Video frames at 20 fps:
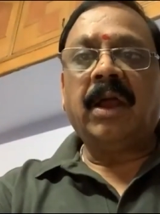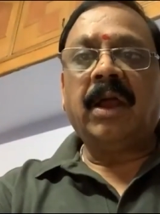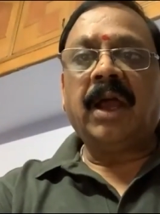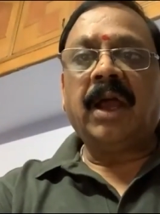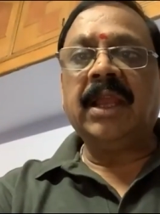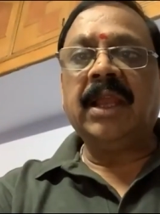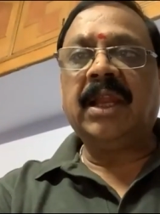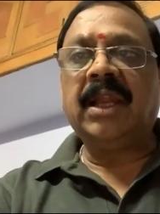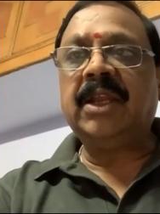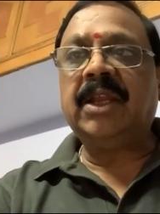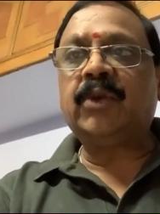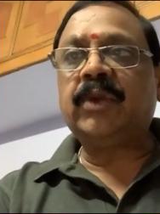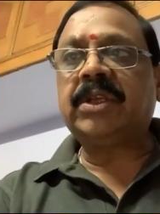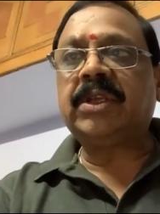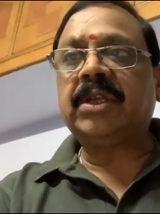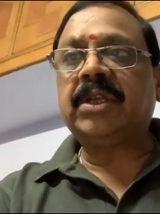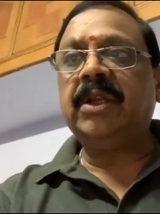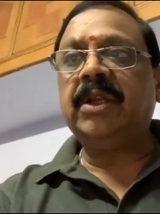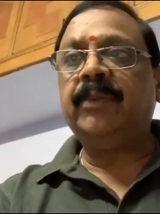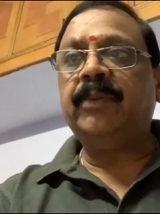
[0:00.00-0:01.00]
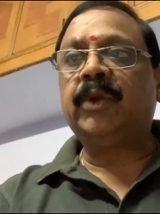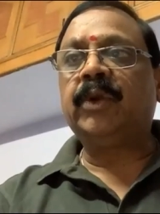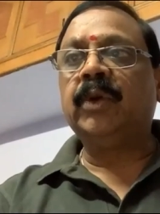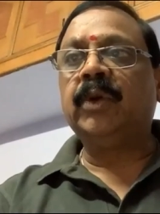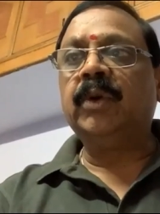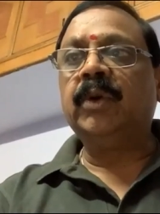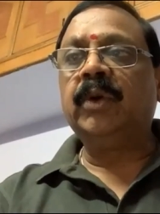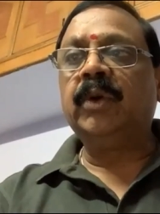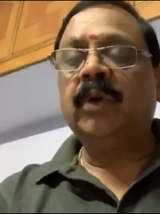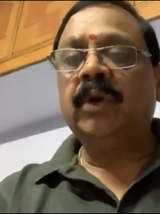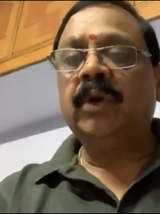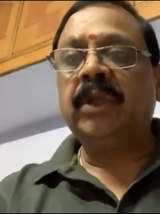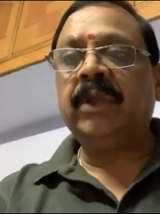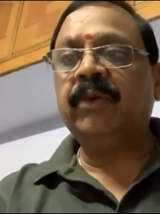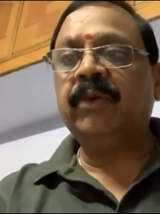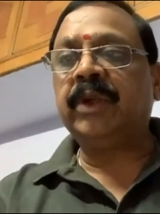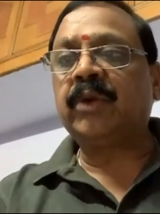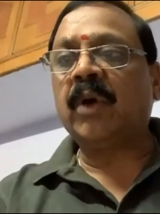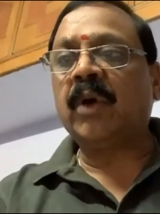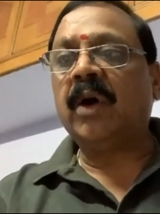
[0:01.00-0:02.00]
I had requested him to give
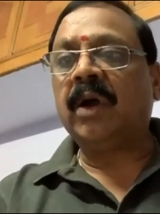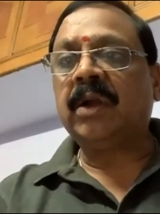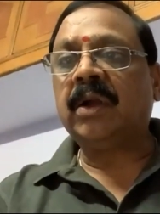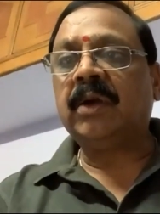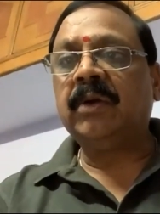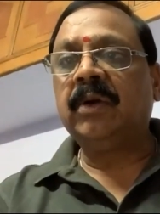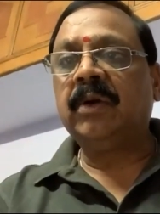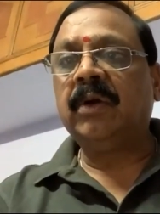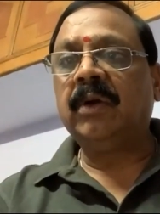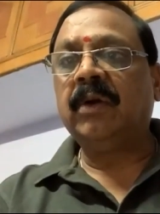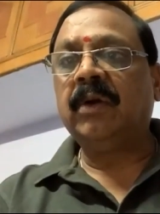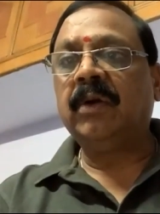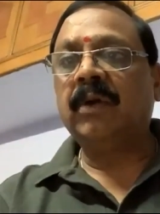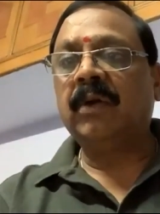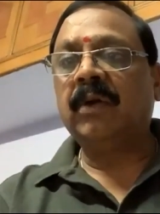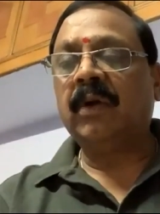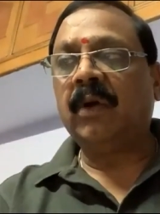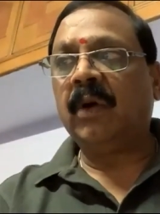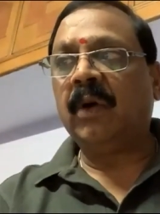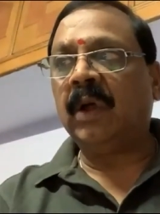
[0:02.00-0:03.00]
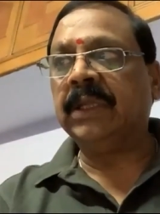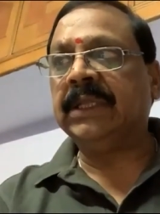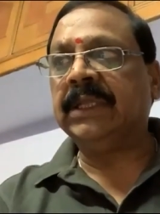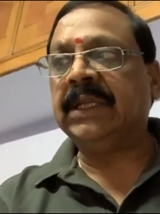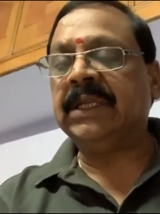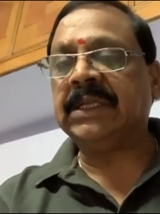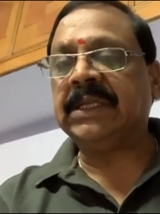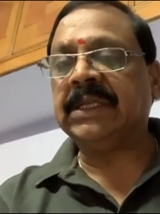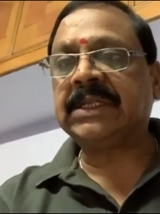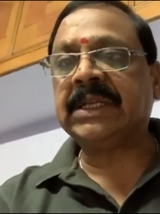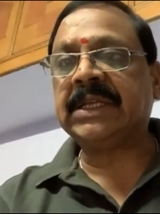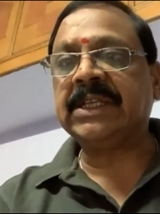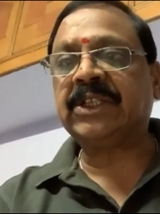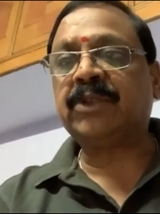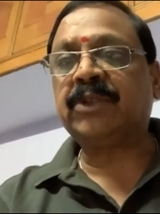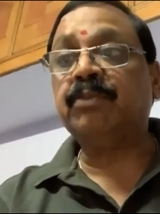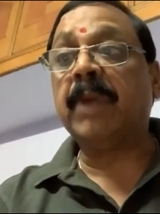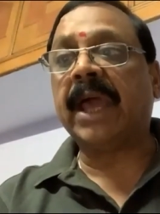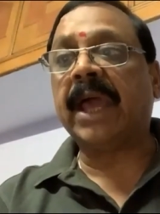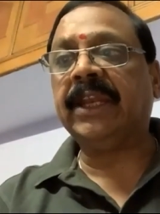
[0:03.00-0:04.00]
a talk on the stress
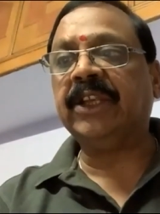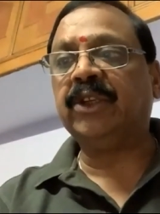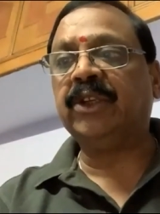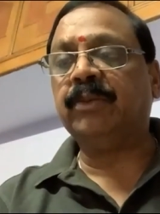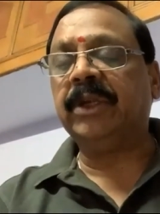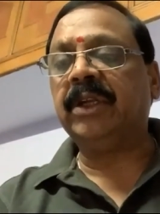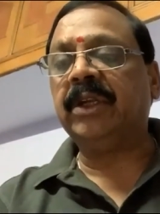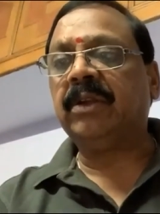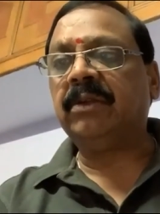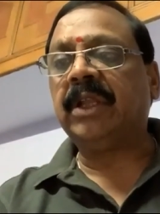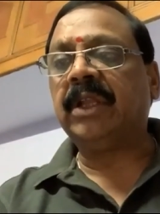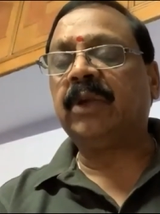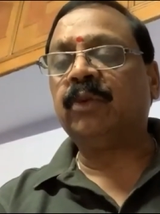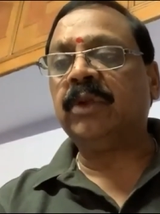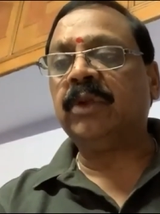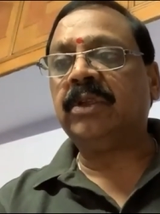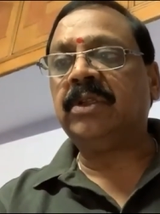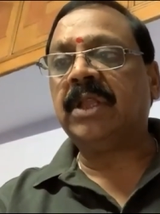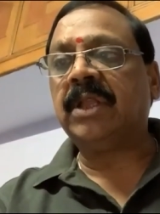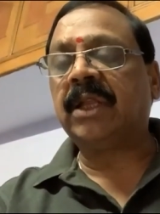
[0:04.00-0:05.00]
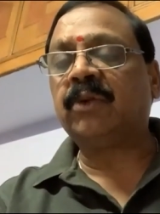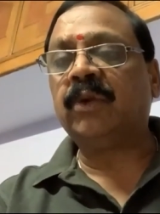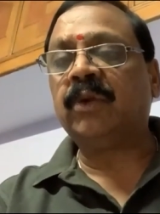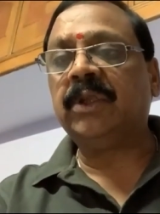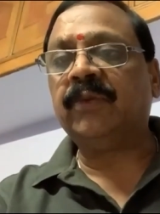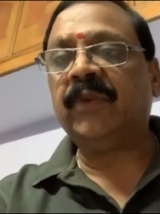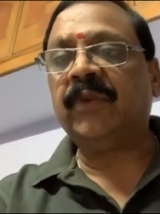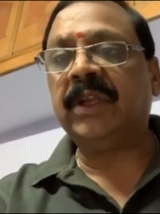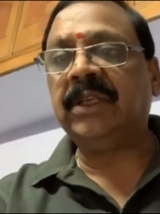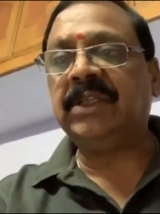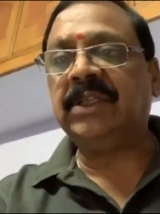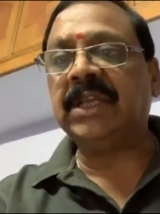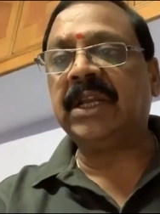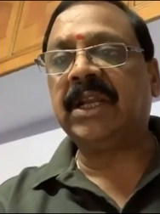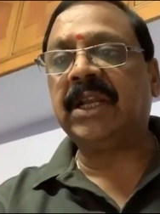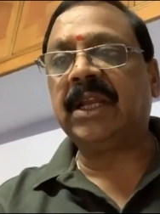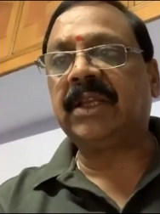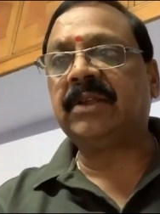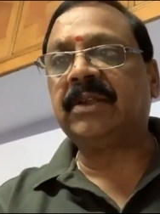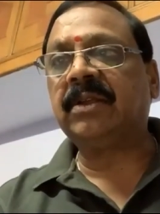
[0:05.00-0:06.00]
management. That was that was a very
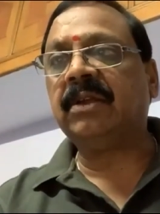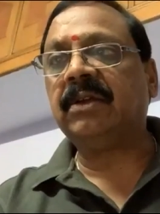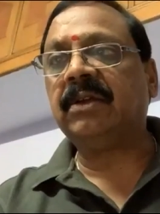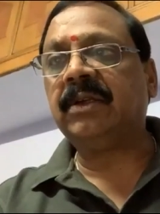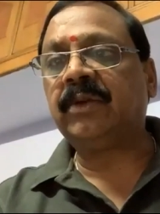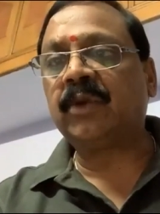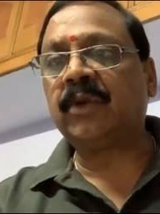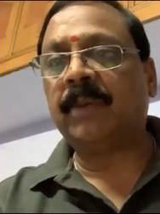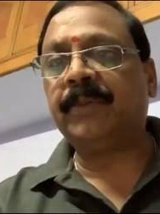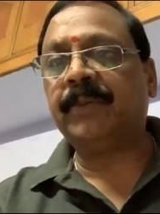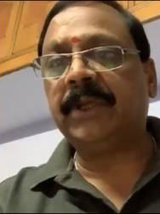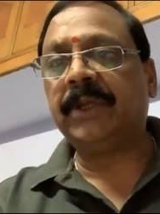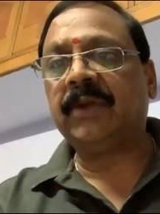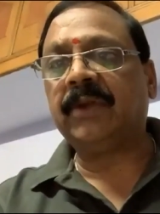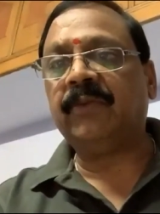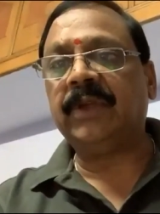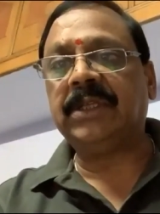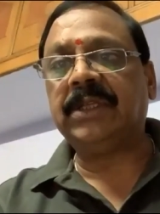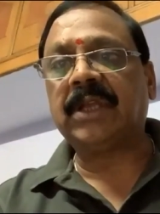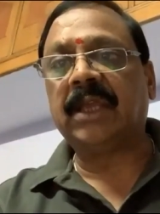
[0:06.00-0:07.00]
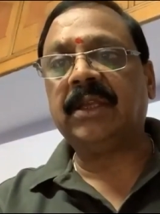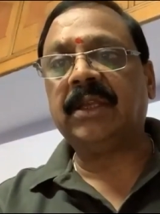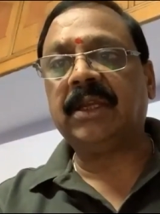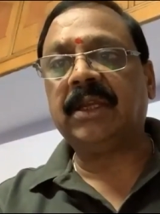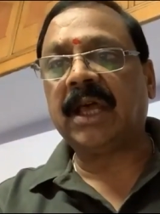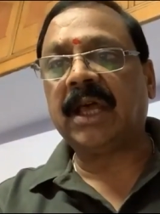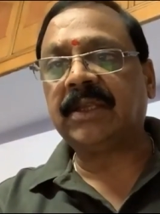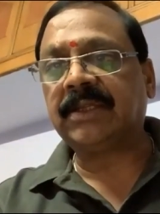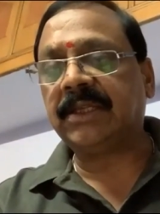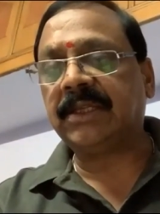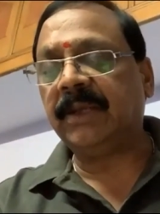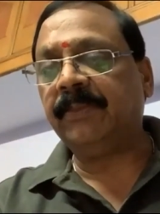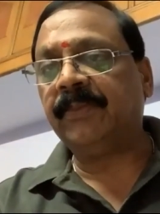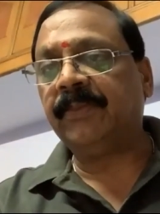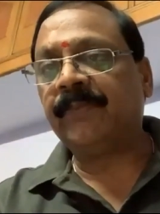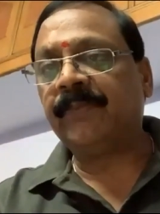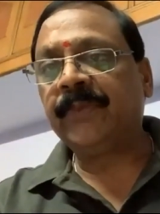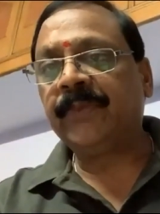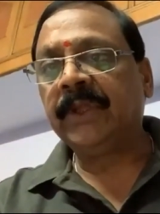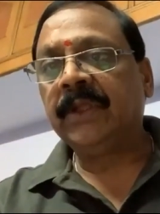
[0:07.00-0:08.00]
generic uh, topic which I had asked him,
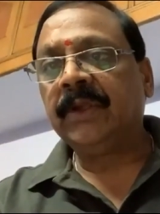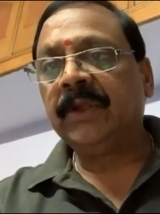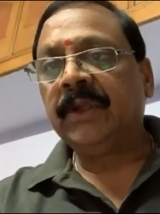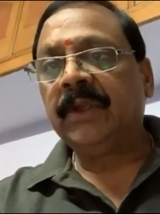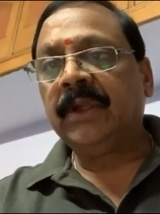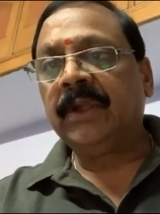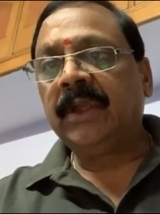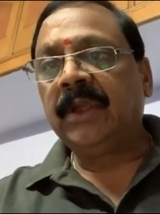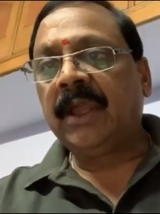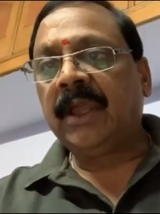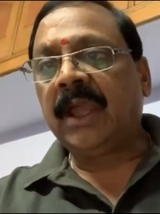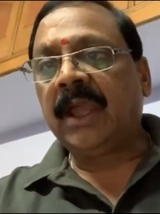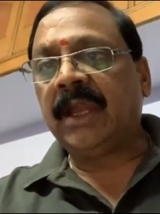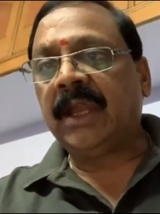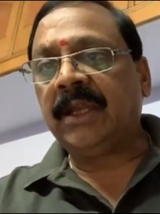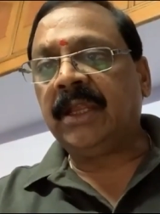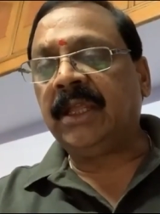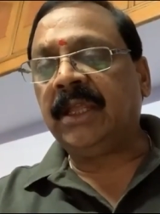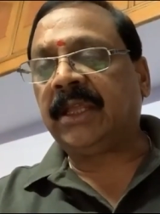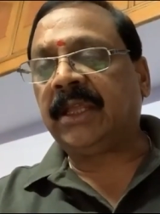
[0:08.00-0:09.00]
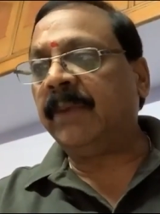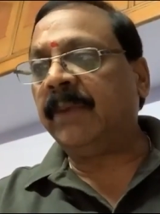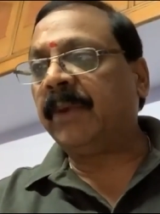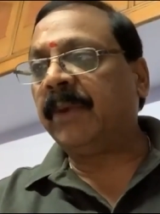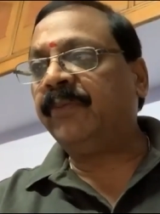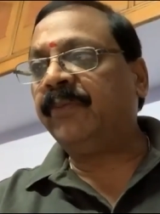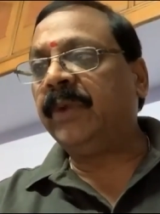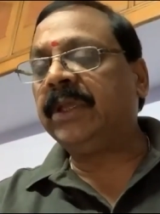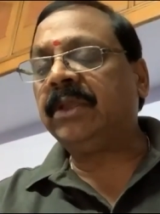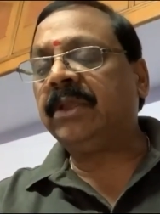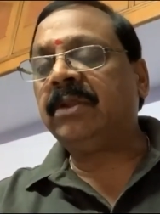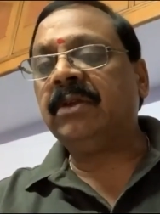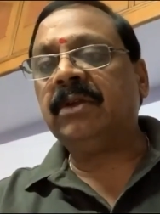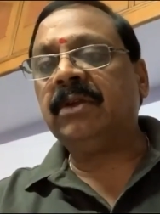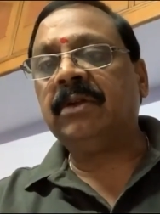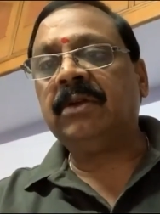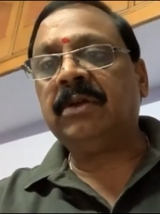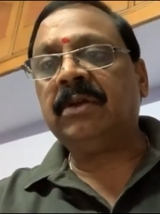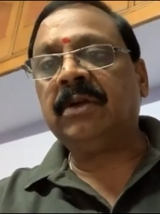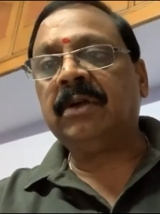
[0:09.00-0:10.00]
and he came up with uh,
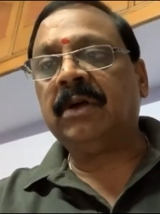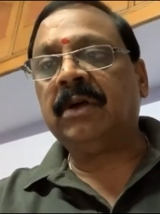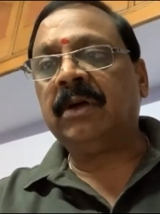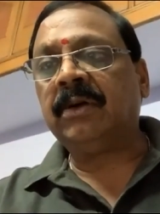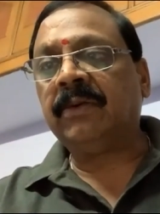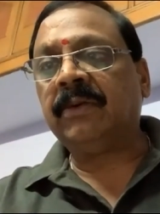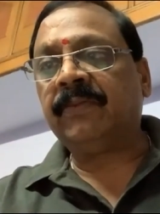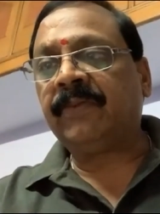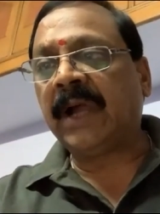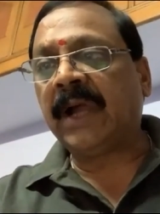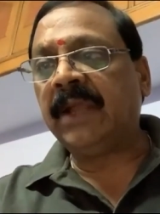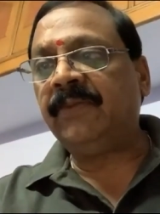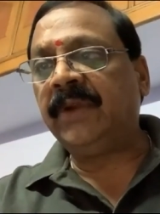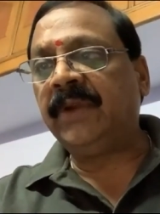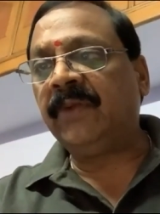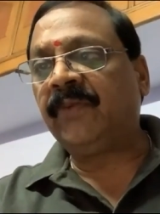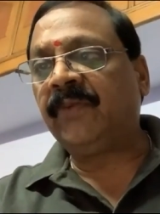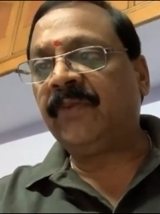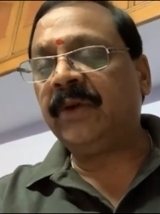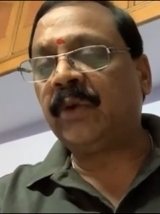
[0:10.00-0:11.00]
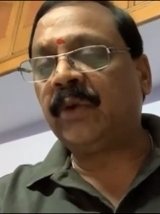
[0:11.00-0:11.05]
five different